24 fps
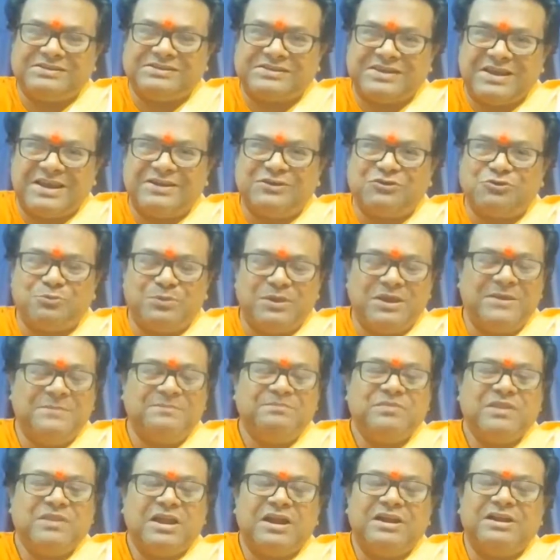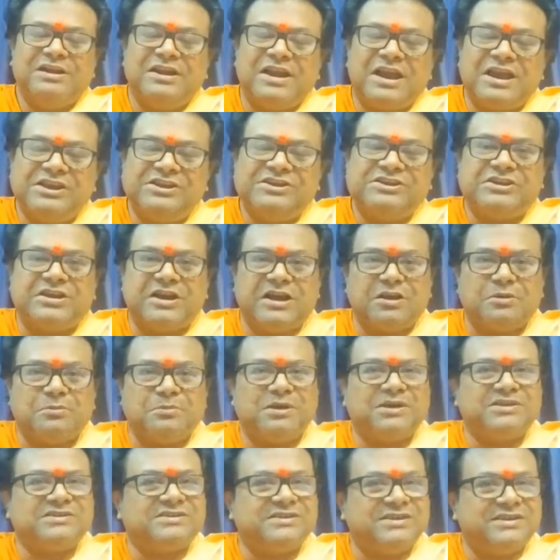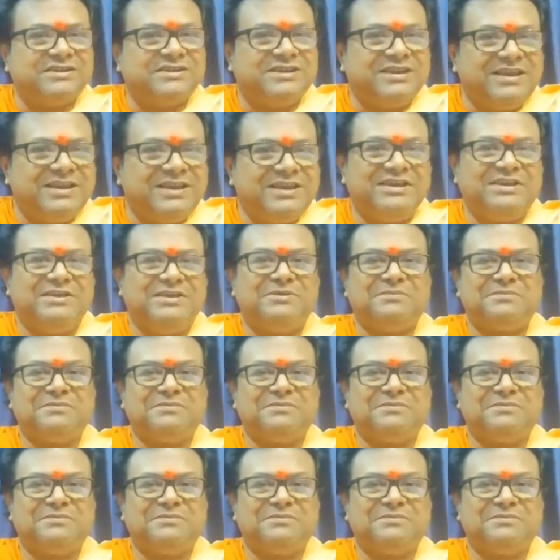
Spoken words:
said to be naish karma siddhi.